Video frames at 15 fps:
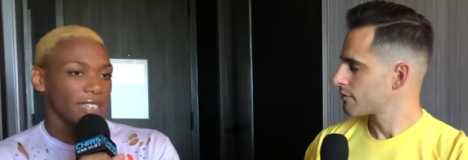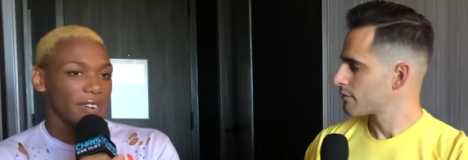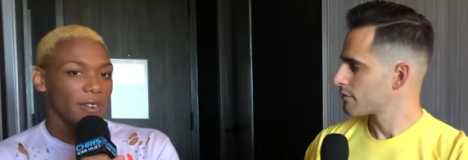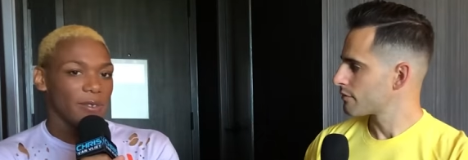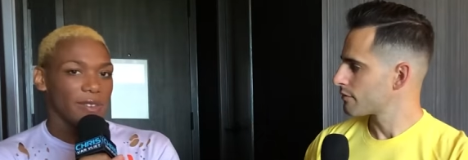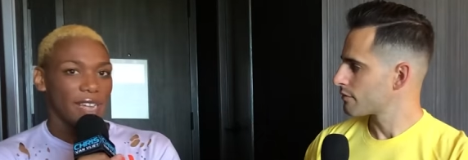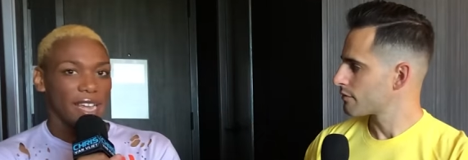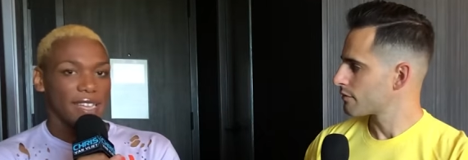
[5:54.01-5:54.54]
Speaker 1: Like,
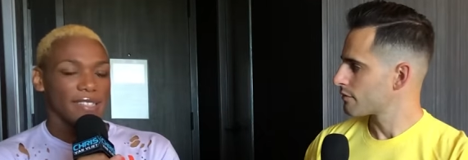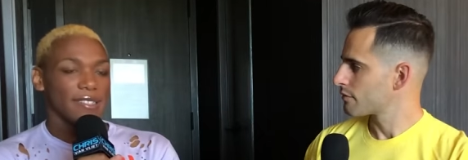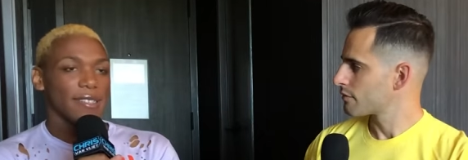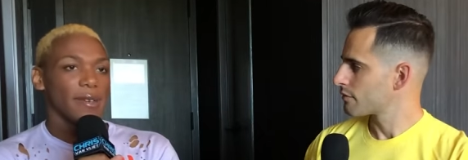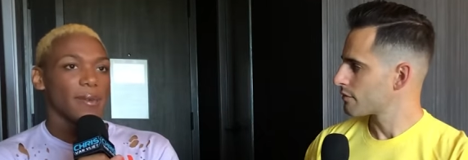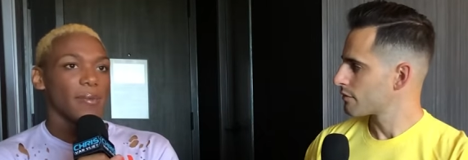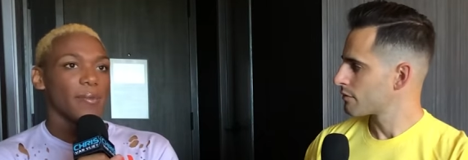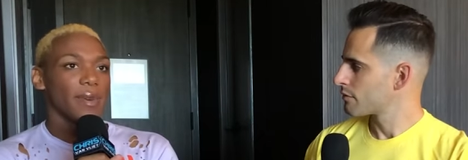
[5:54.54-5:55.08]
everyone has
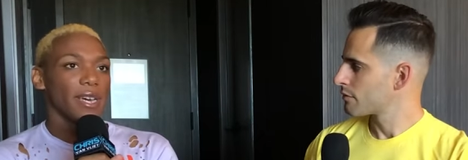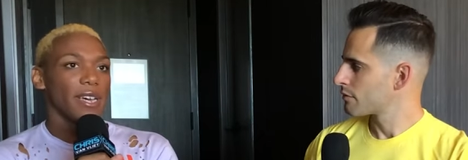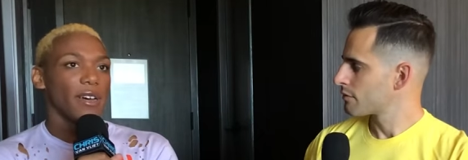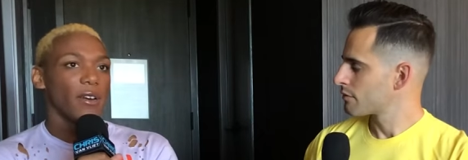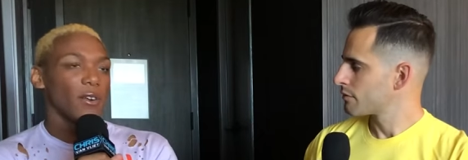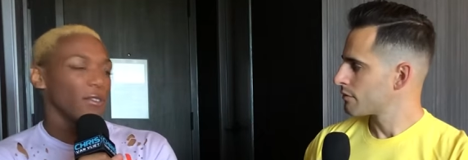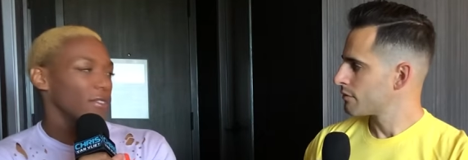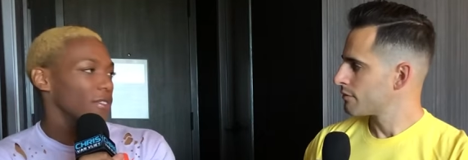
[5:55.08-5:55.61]
them.
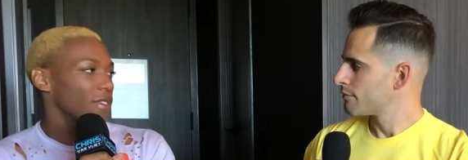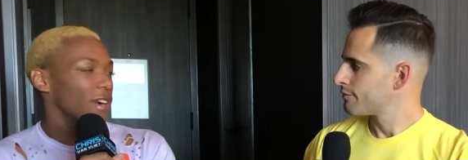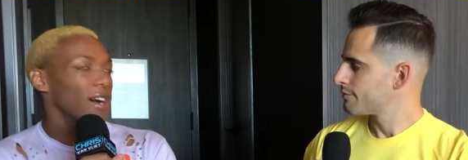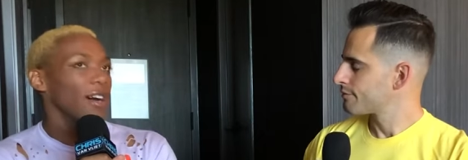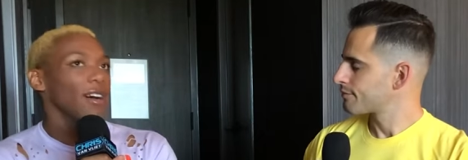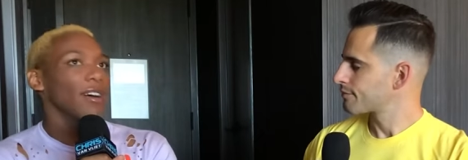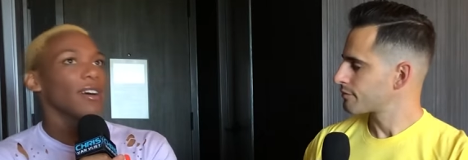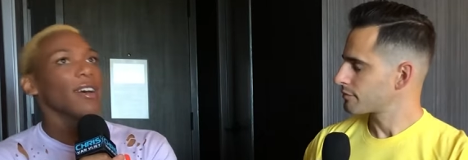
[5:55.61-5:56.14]
But
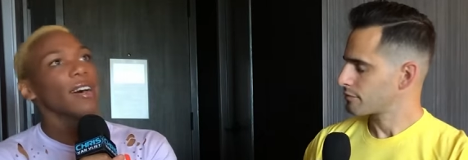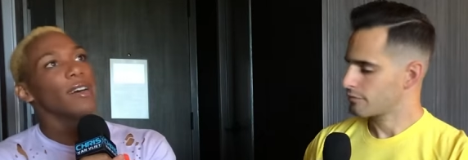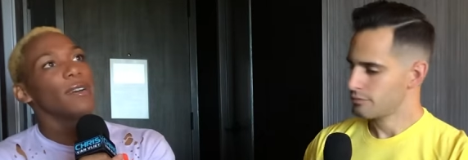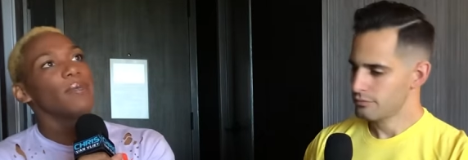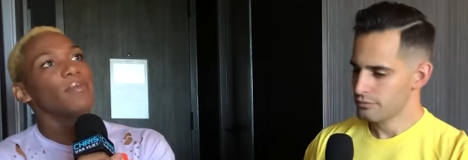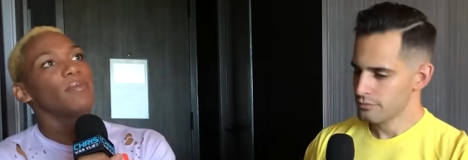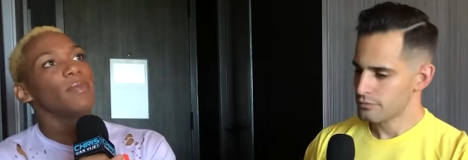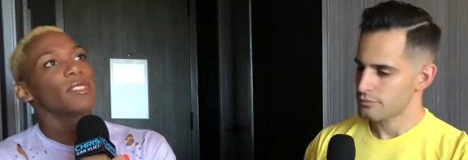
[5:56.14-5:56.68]
overall,
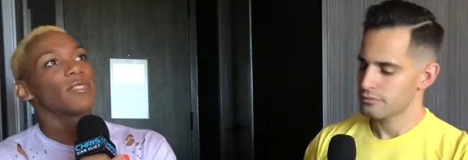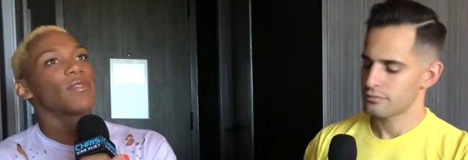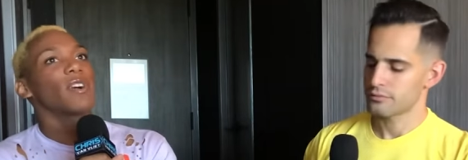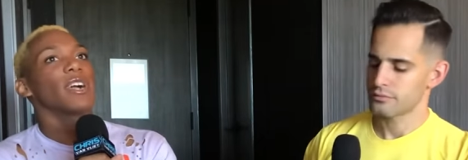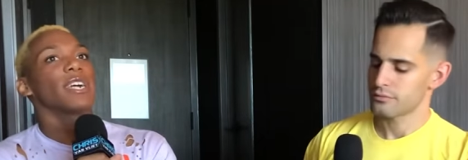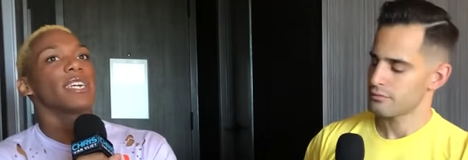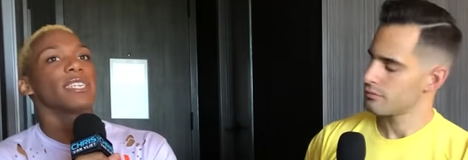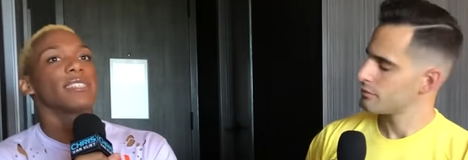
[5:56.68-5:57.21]
um, as
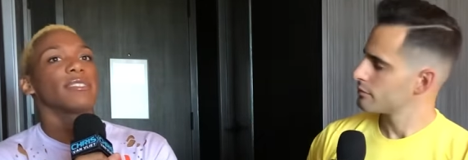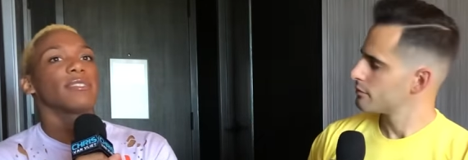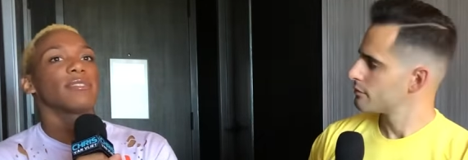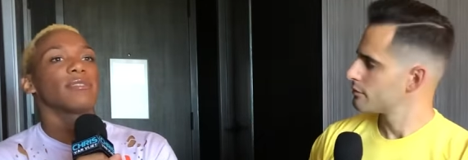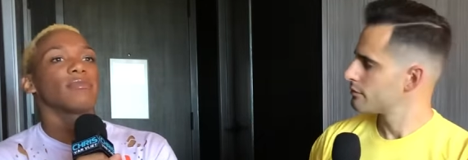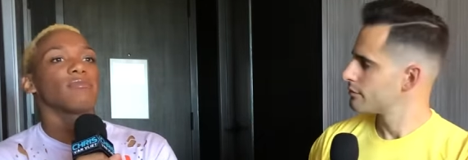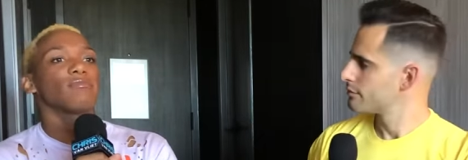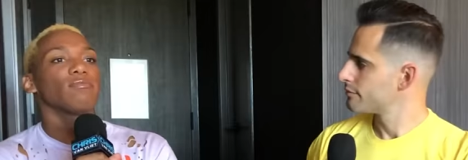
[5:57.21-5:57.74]
far
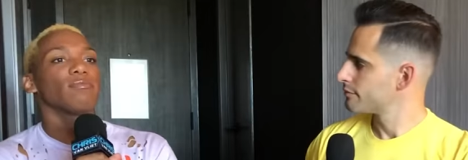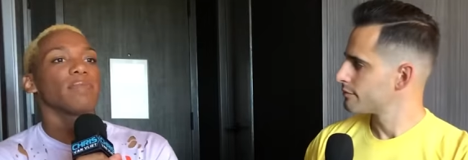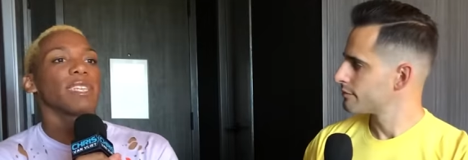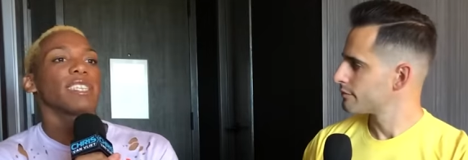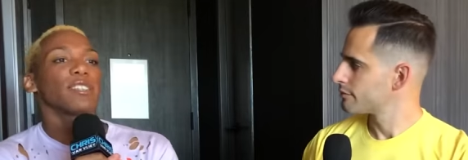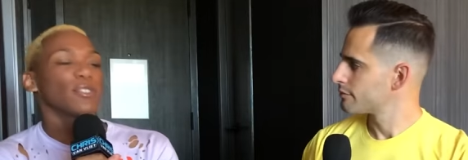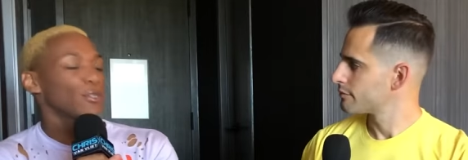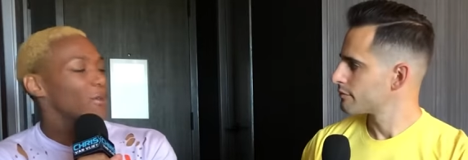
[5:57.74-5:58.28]
as my
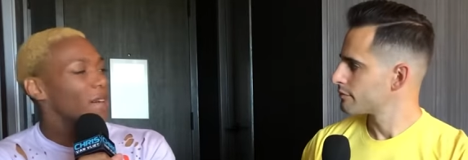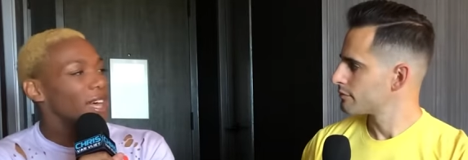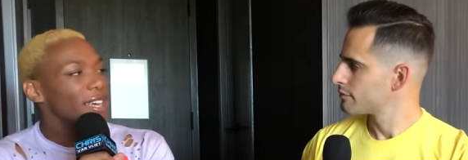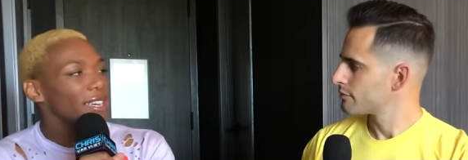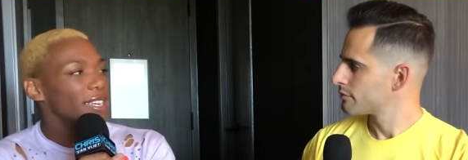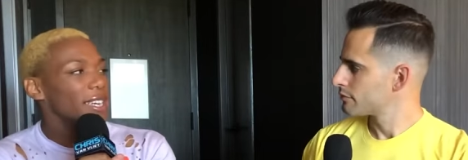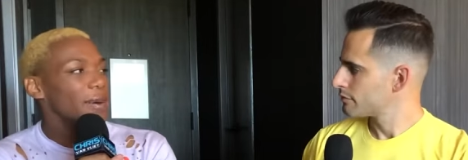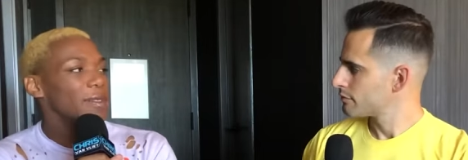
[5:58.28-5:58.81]

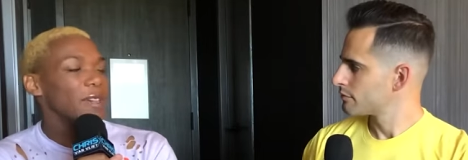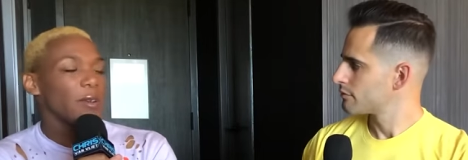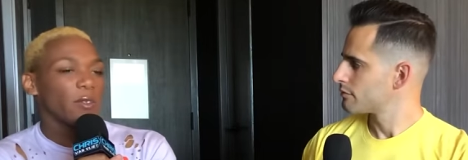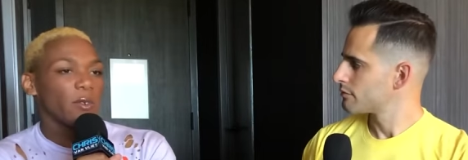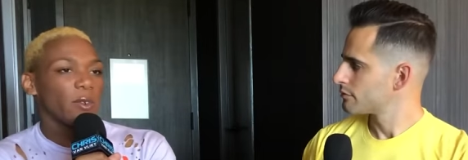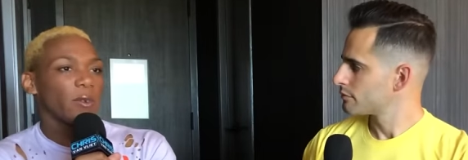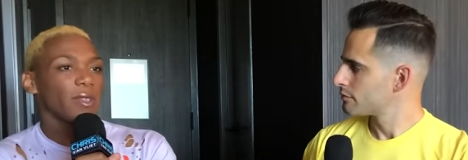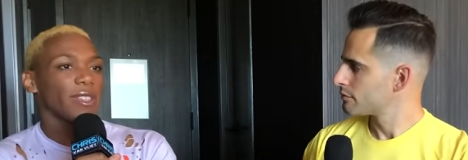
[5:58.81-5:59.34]
sexuality, I was
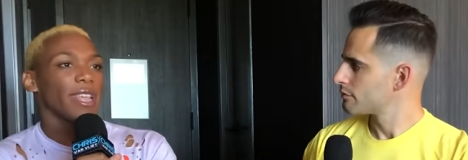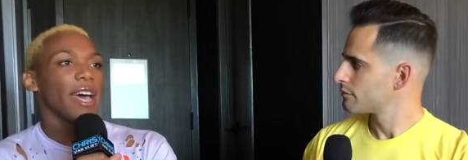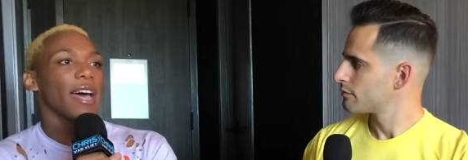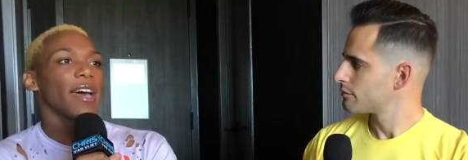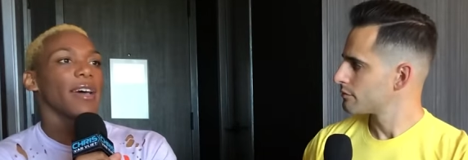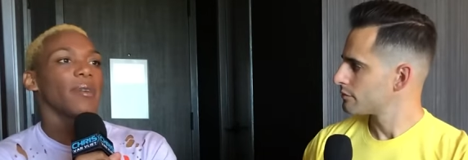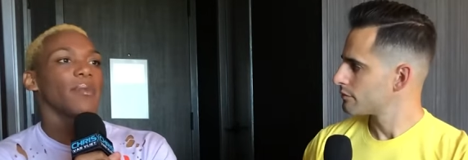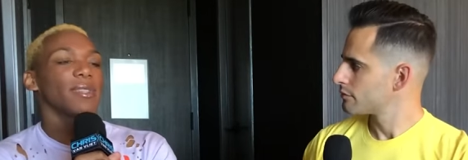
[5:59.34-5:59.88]
comfortable with
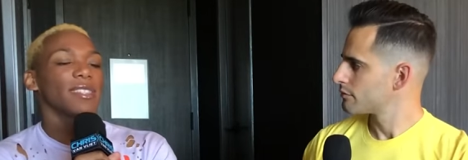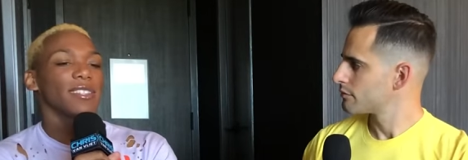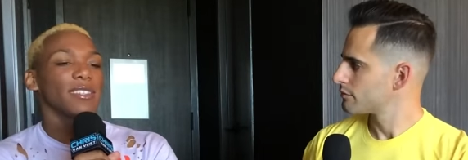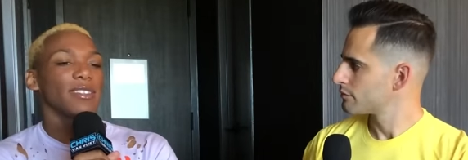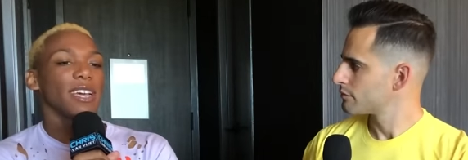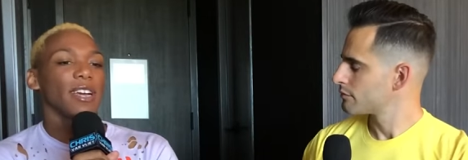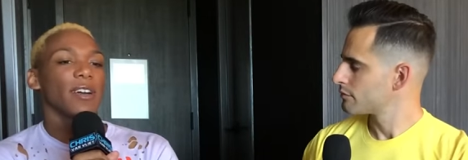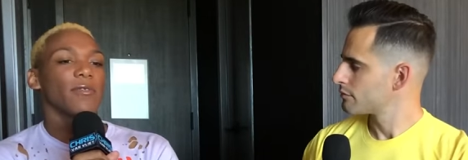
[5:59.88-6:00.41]
that, but
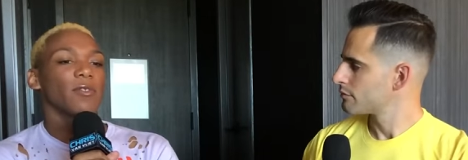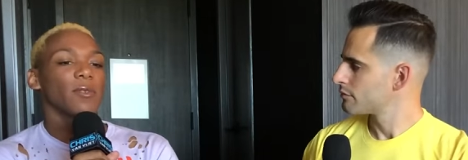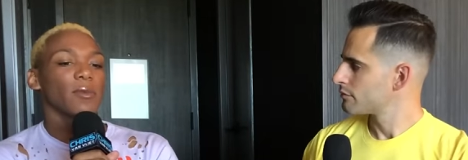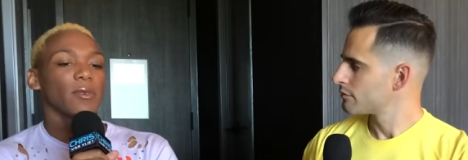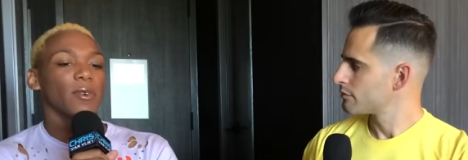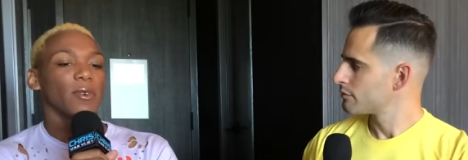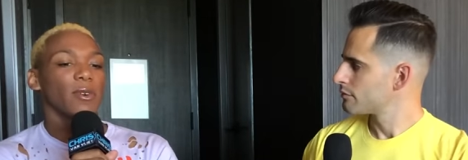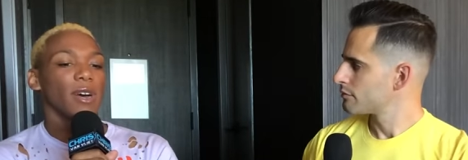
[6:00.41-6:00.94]
still not
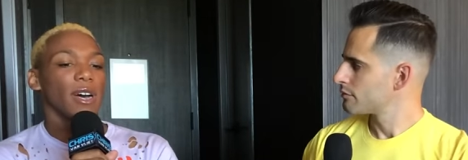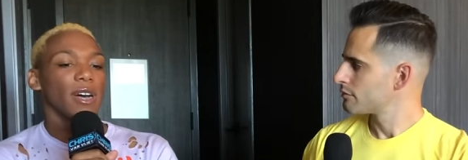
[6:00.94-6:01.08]
comfortable.